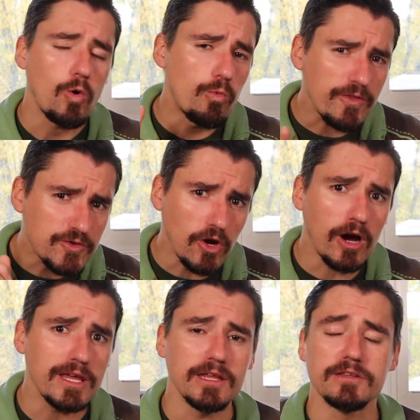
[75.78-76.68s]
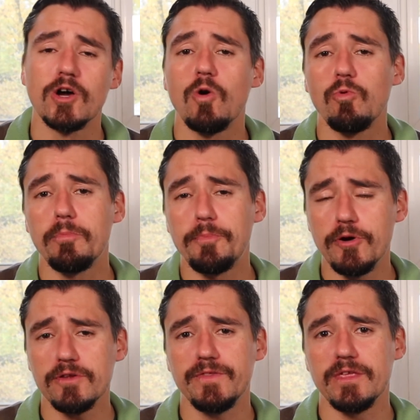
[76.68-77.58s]
With doggies, we'll
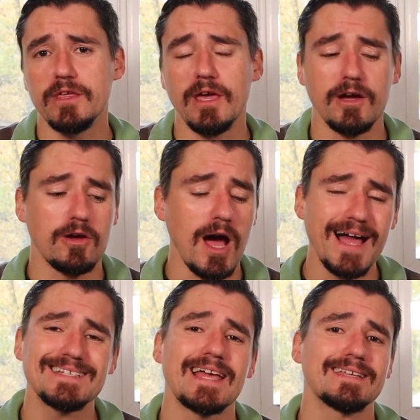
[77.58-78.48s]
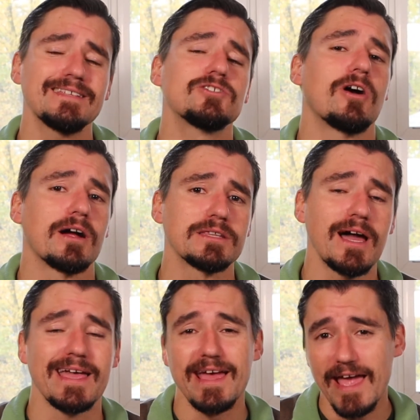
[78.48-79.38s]
put the contact in the dog's
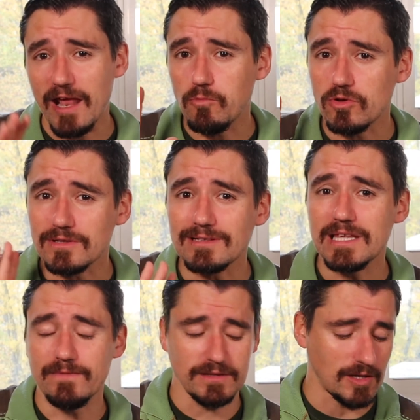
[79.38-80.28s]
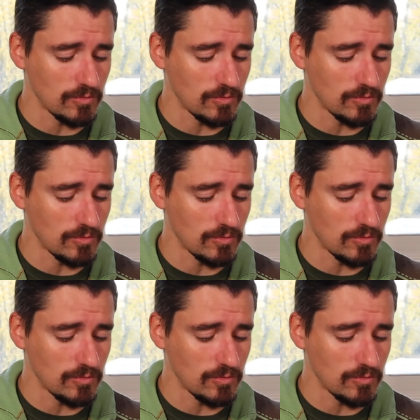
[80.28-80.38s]
eye and we'll leave it there.